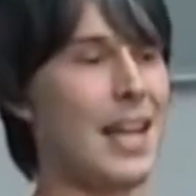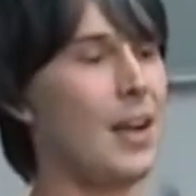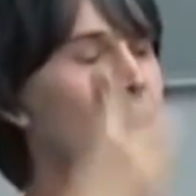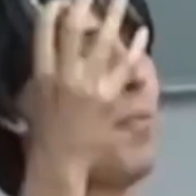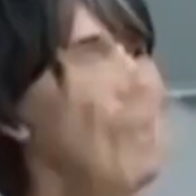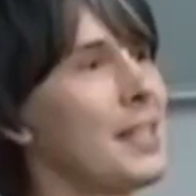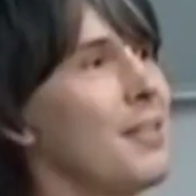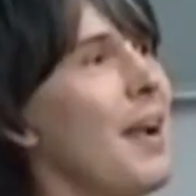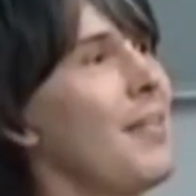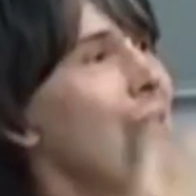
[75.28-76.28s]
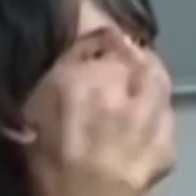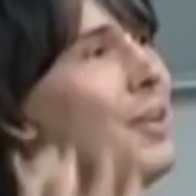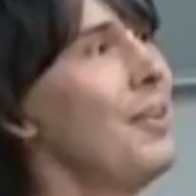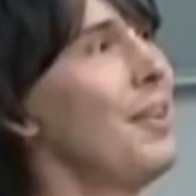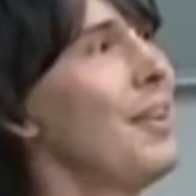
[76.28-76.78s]
It orbits around the
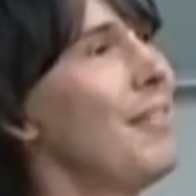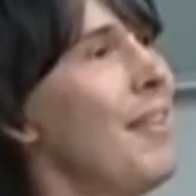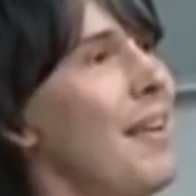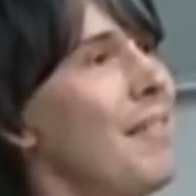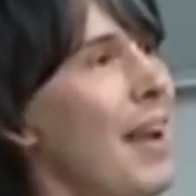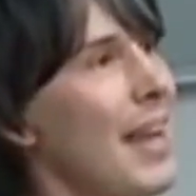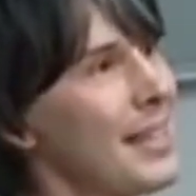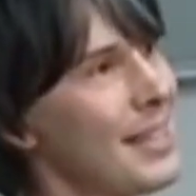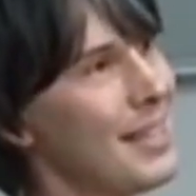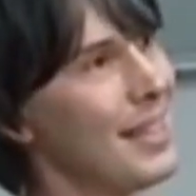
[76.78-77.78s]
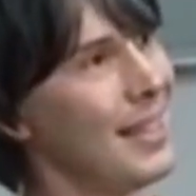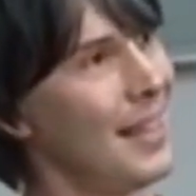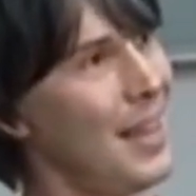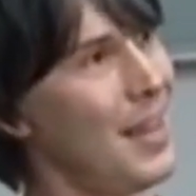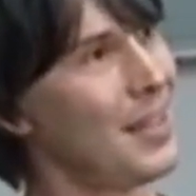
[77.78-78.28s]
Moon very fast.
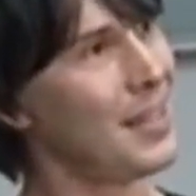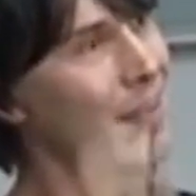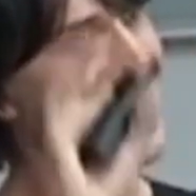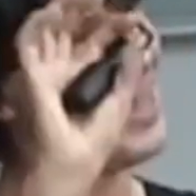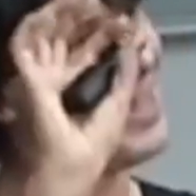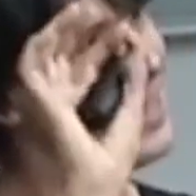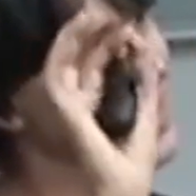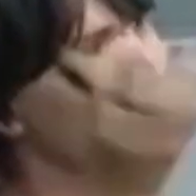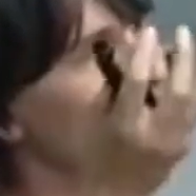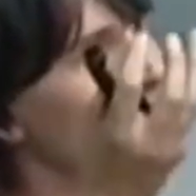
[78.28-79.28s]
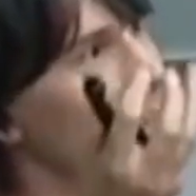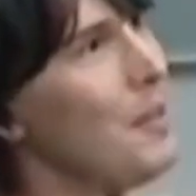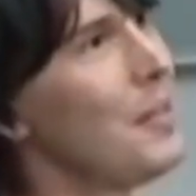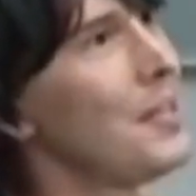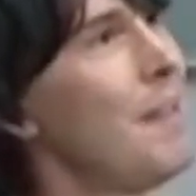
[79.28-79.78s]
The Earth spins and the
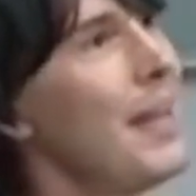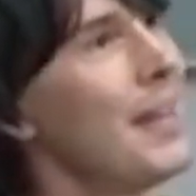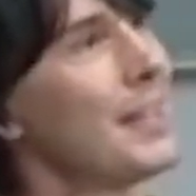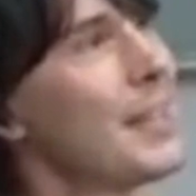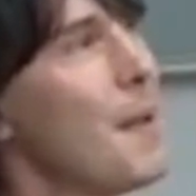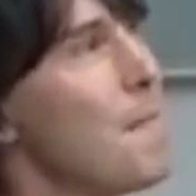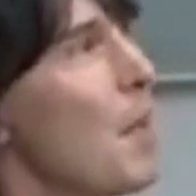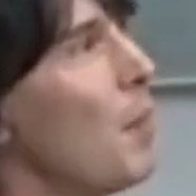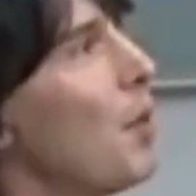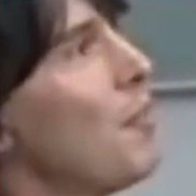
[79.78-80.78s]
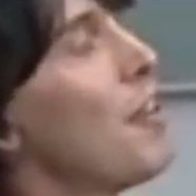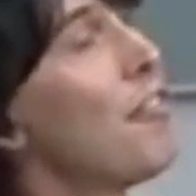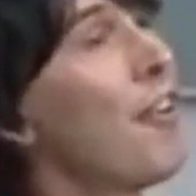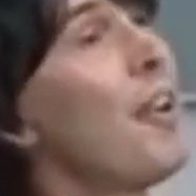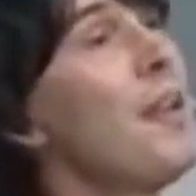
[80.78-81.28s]
Moon spins. And one of the
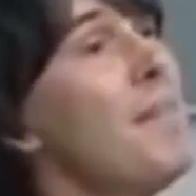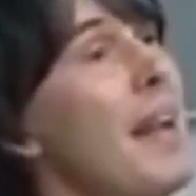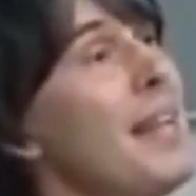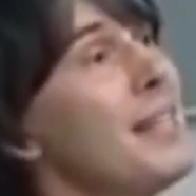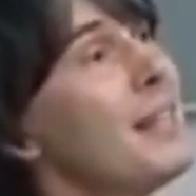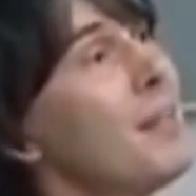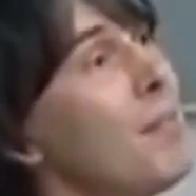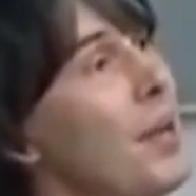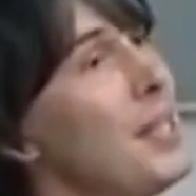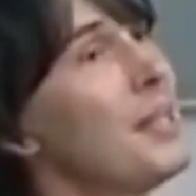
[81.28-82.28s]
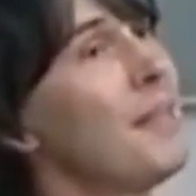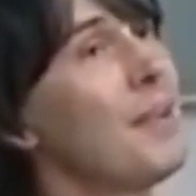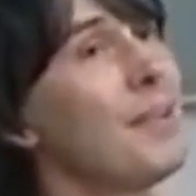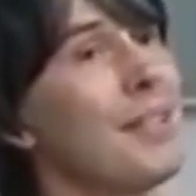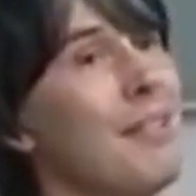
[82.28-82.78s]
fundamental
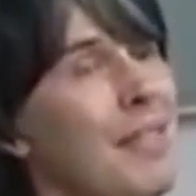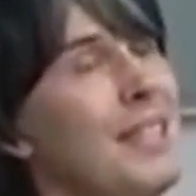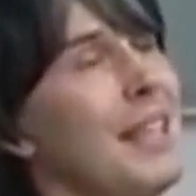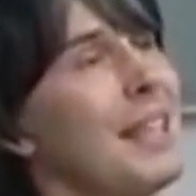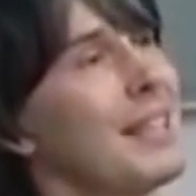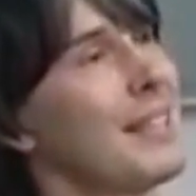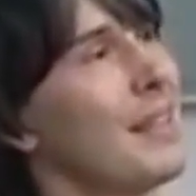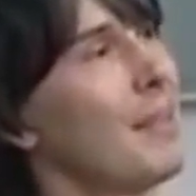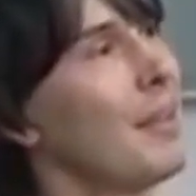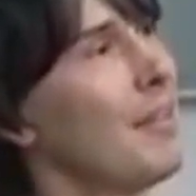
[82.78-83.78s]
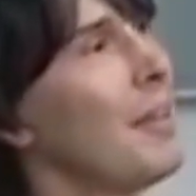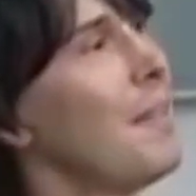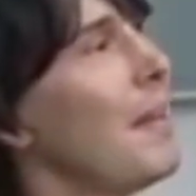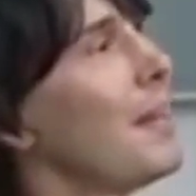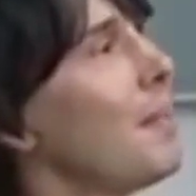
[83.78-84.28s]
principles of physics, one of the
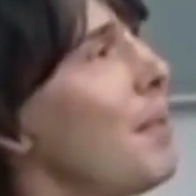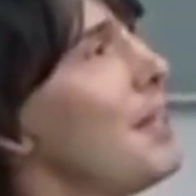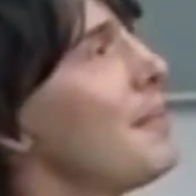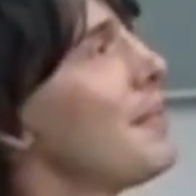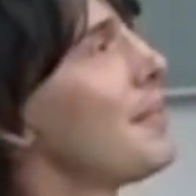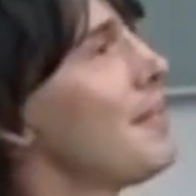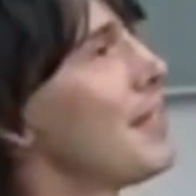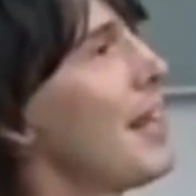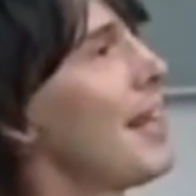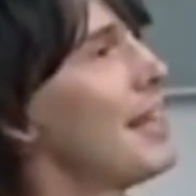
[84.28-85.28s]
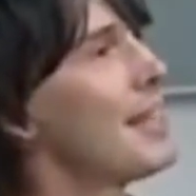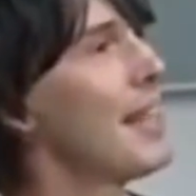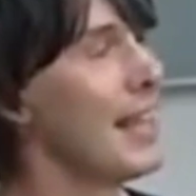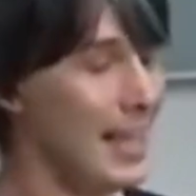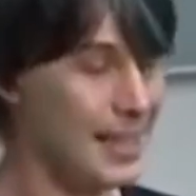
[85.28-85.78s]
fundamental principles of science,
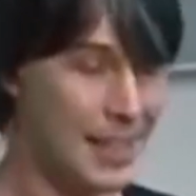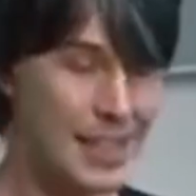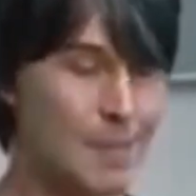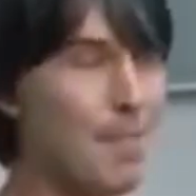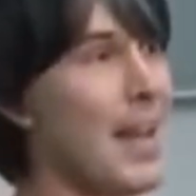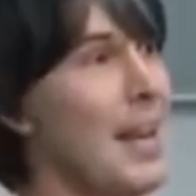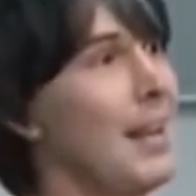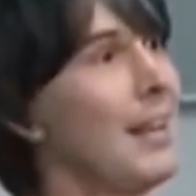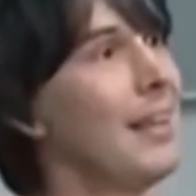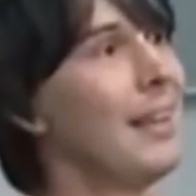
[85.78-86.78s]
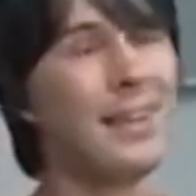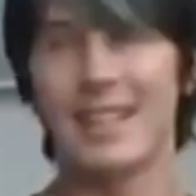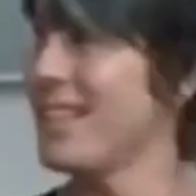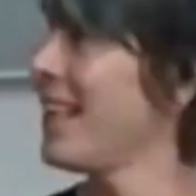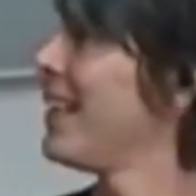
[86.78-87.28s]
is that spin,
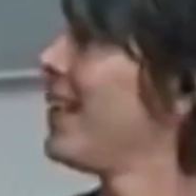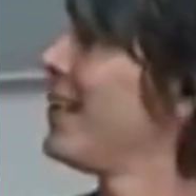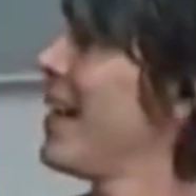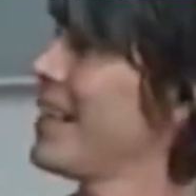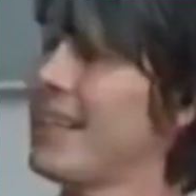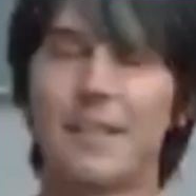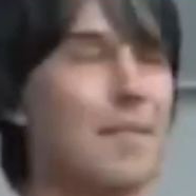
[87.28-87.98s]
this thing called angular